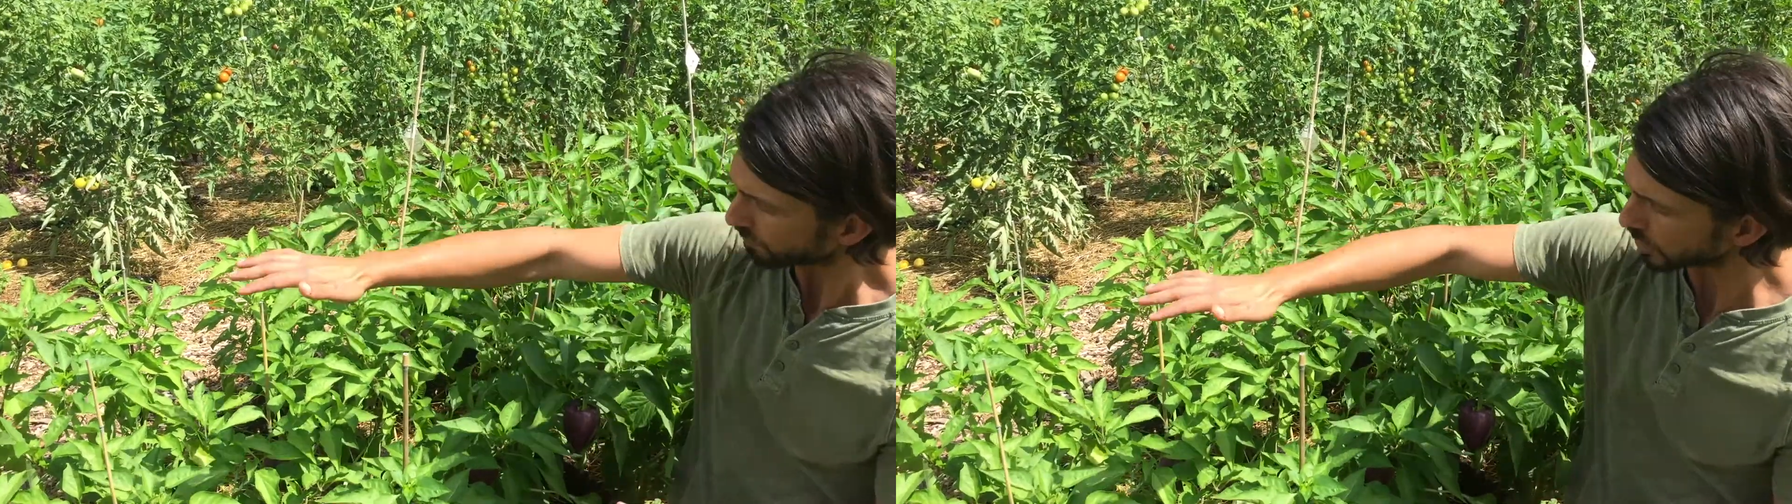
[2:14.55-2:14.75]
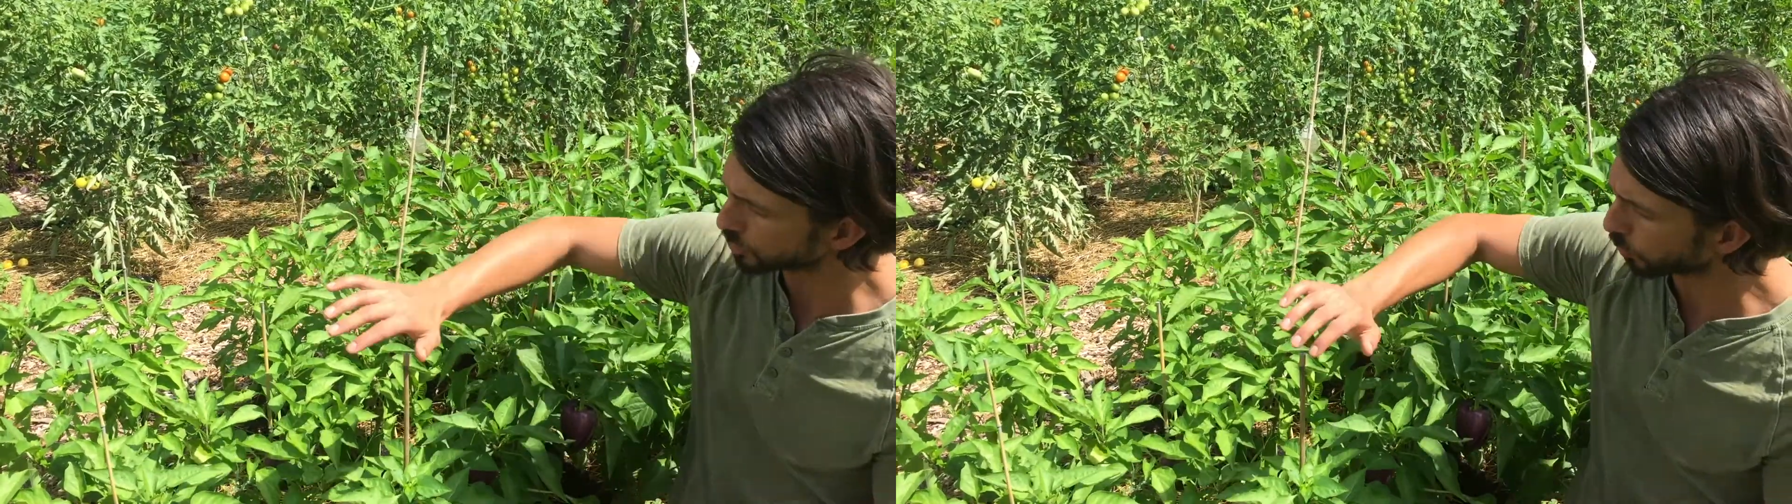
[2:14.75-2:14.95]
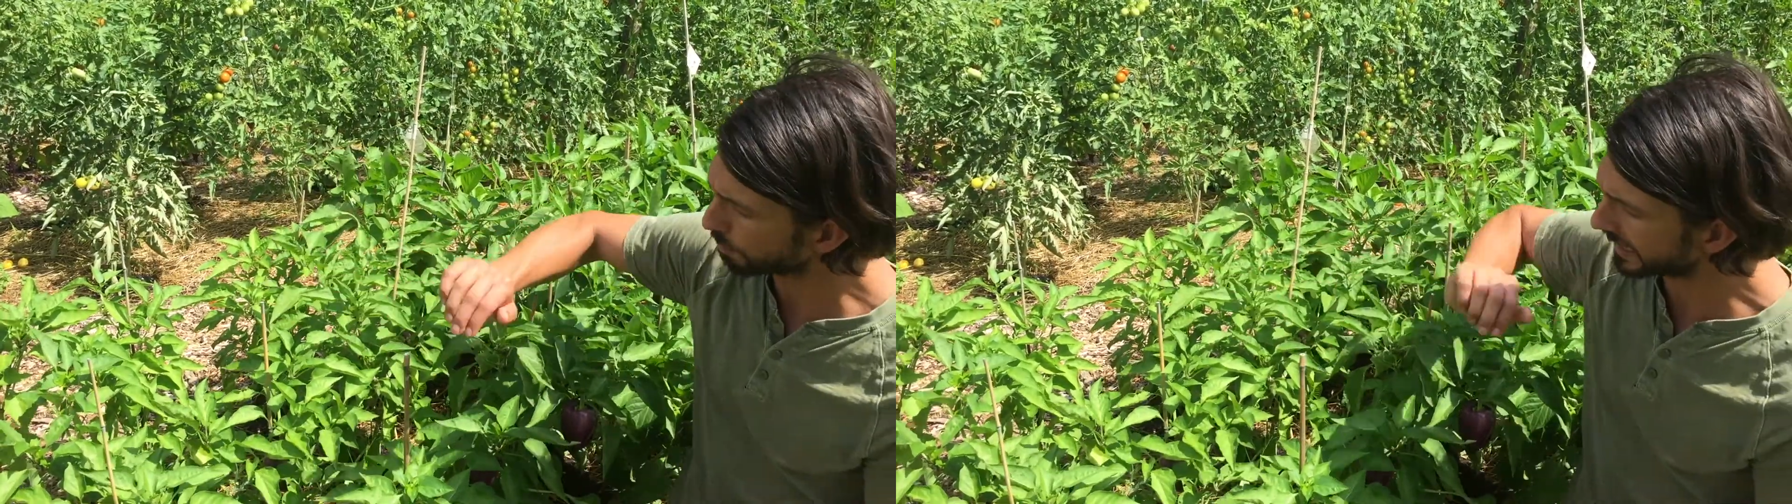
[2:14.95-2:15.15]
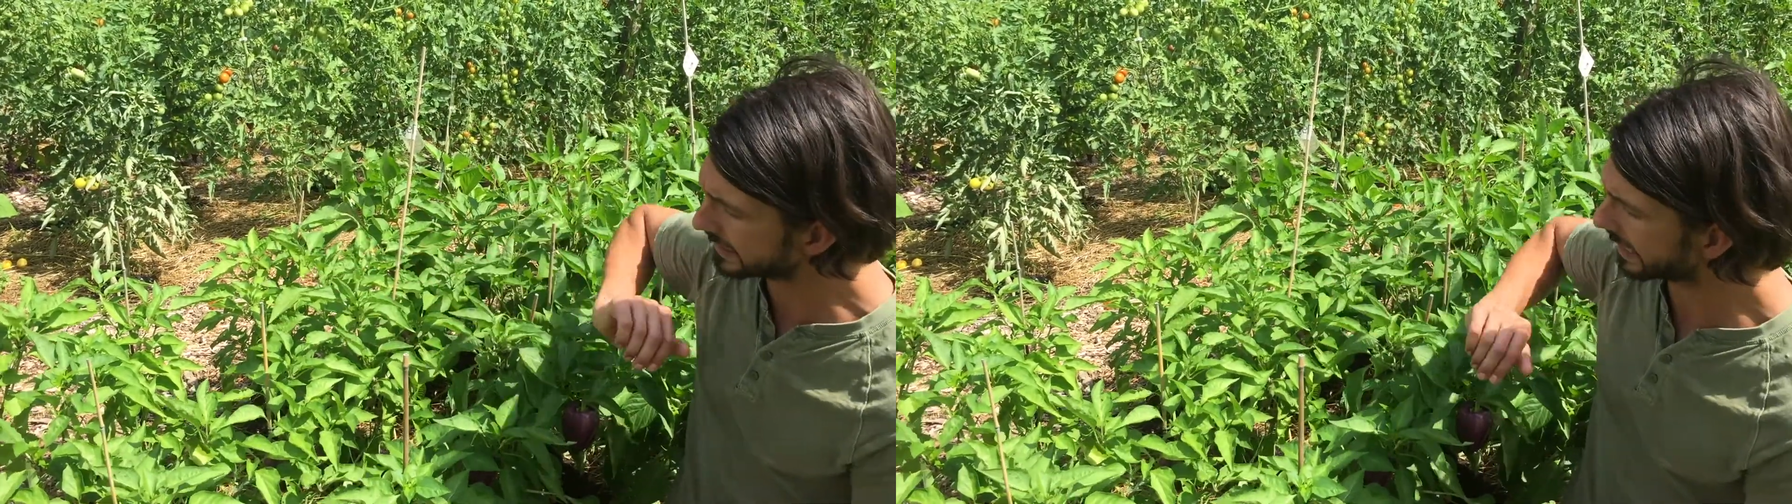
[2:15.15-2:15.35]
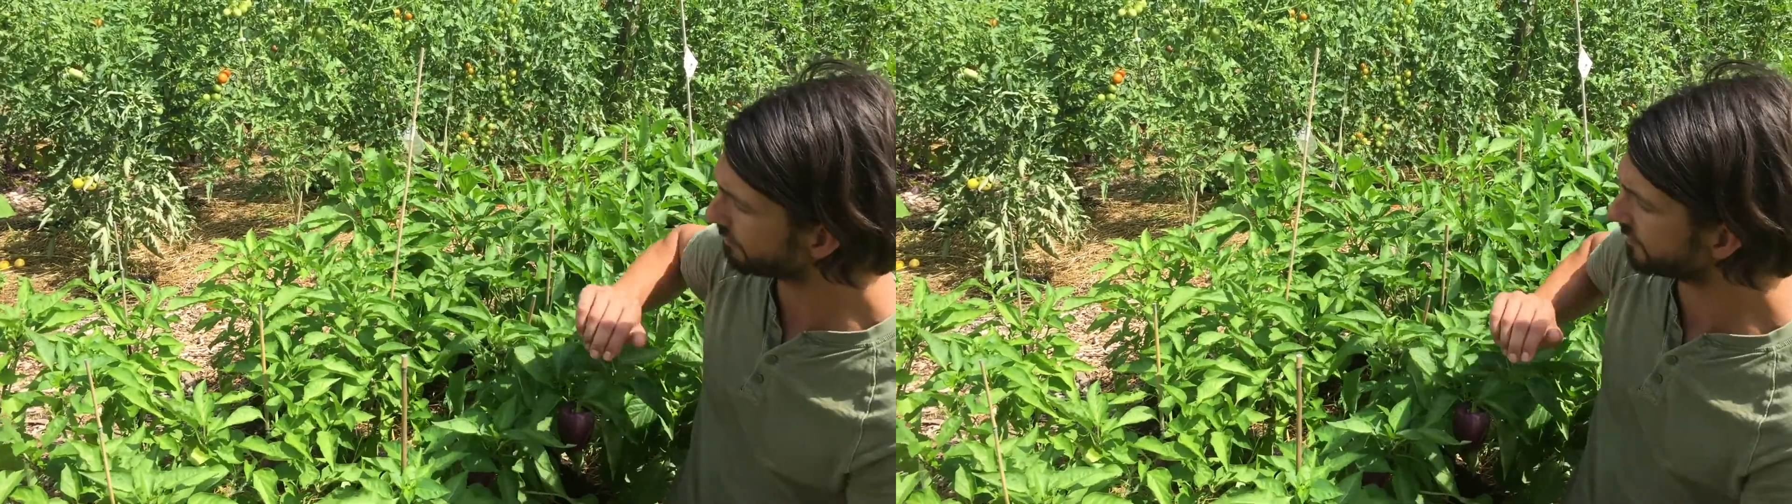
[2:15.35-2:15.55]
So we're
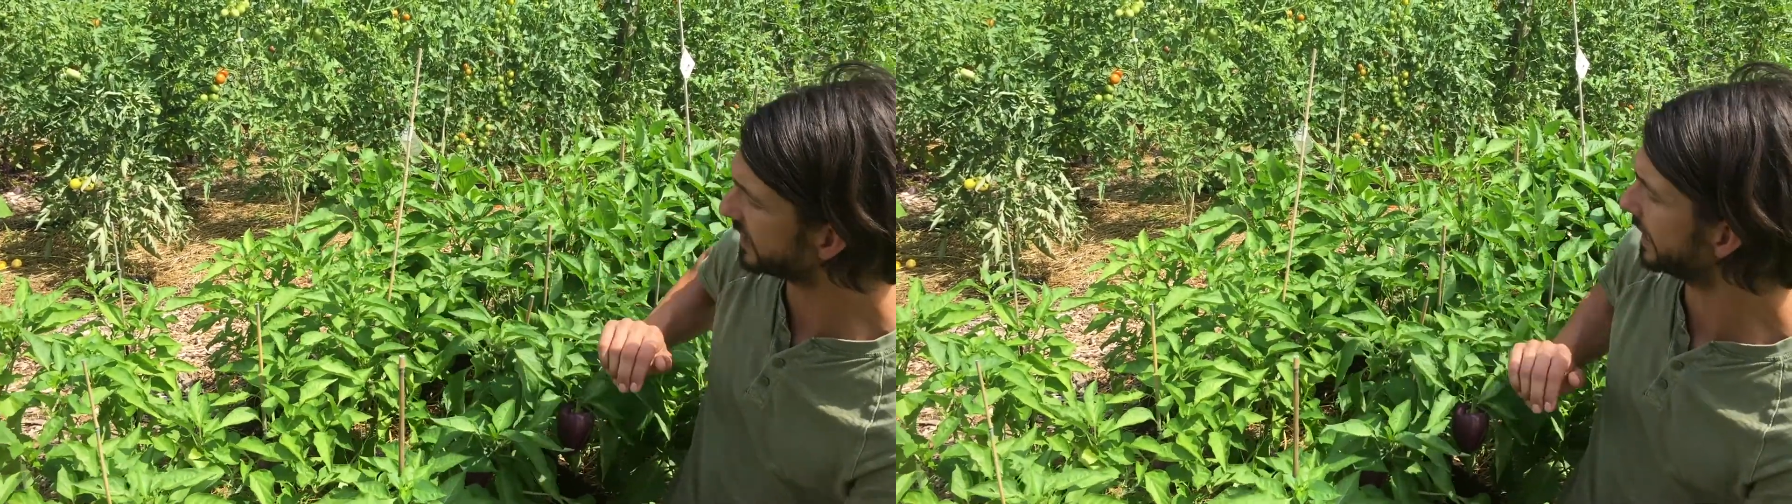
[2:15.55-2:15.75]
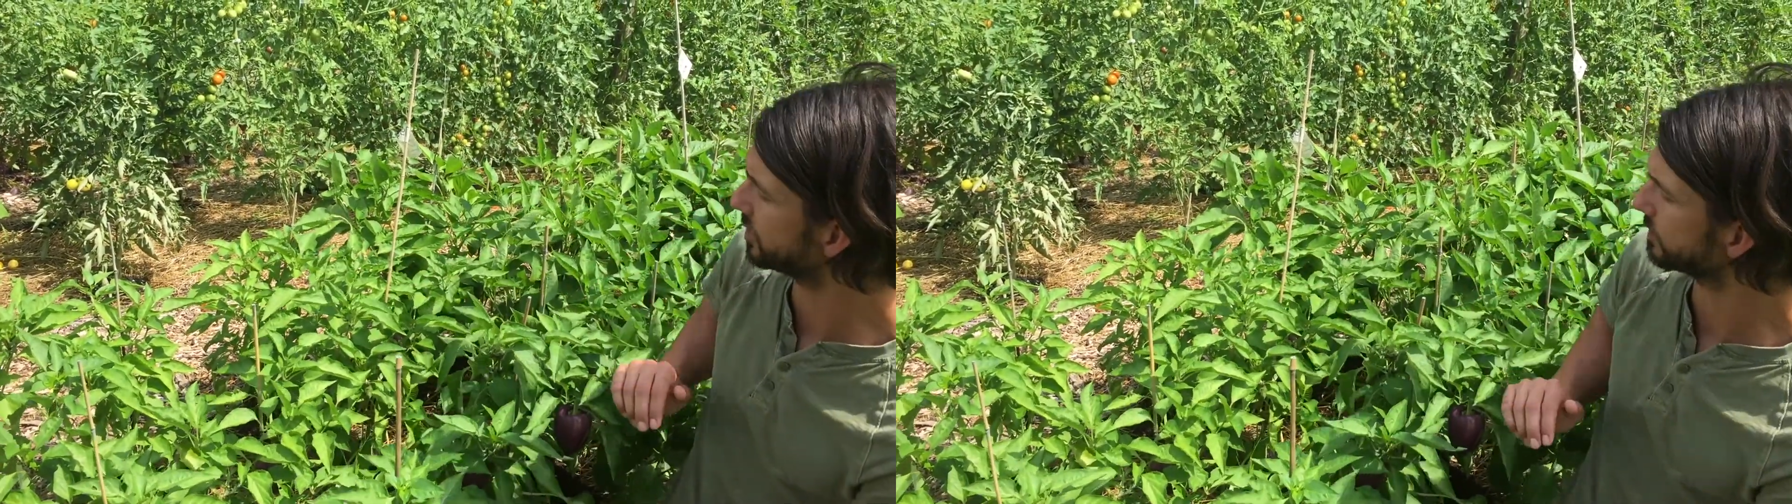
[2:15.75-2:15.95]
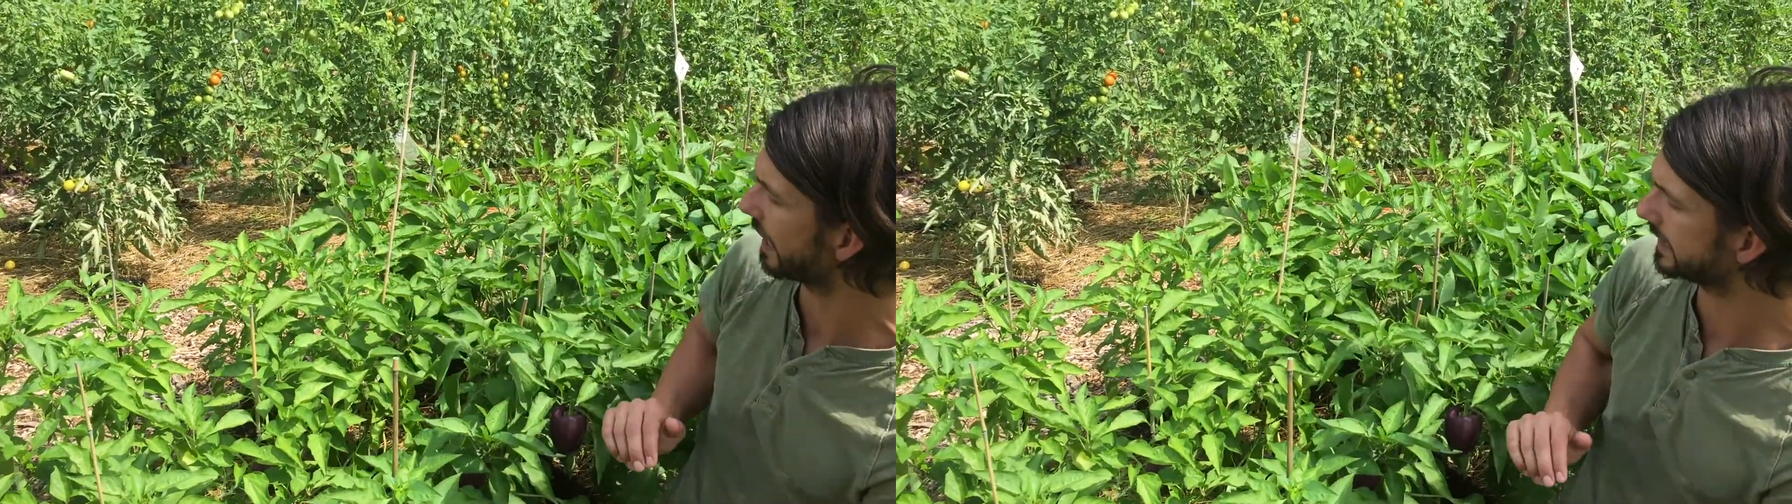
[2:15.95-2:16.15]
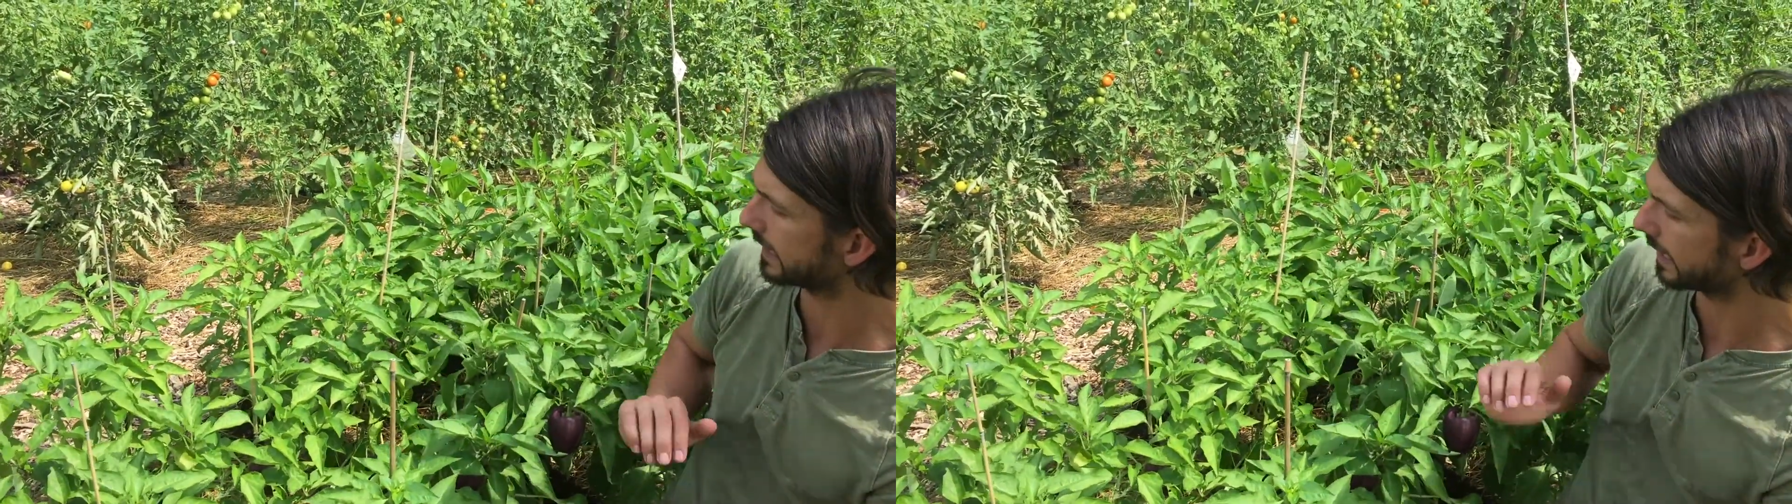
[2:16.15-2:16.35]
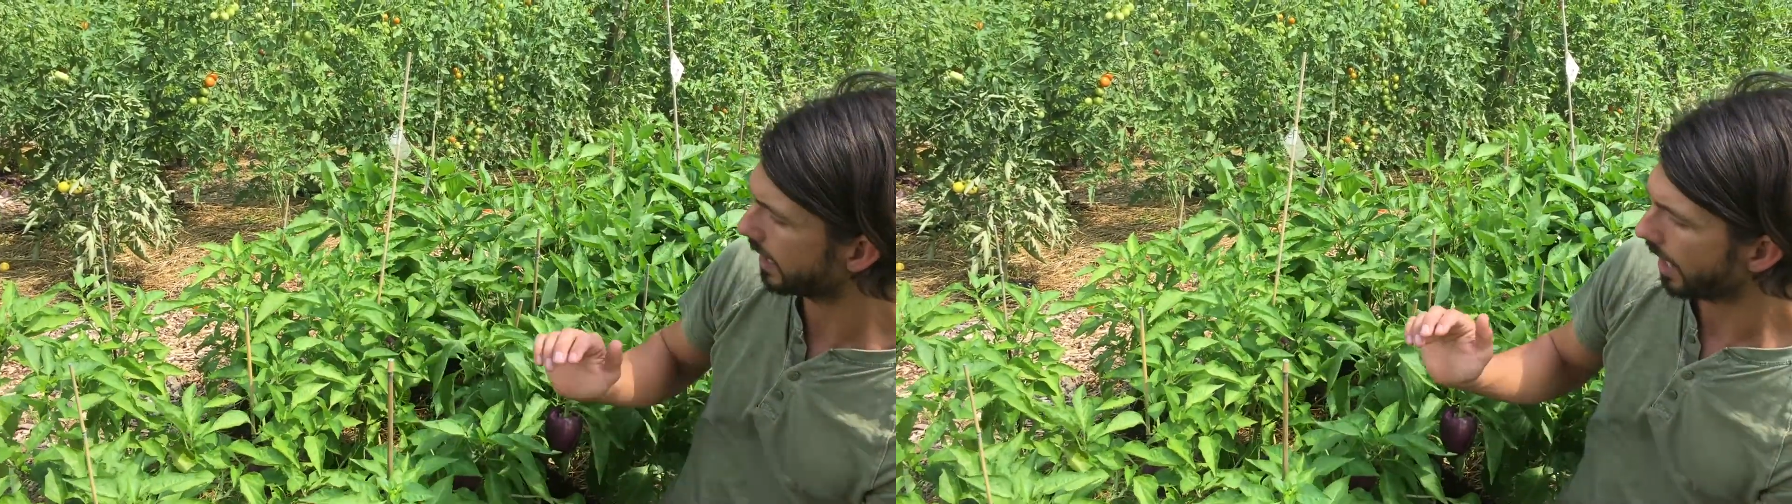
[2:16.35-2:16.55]
planting at 15-inch spacing.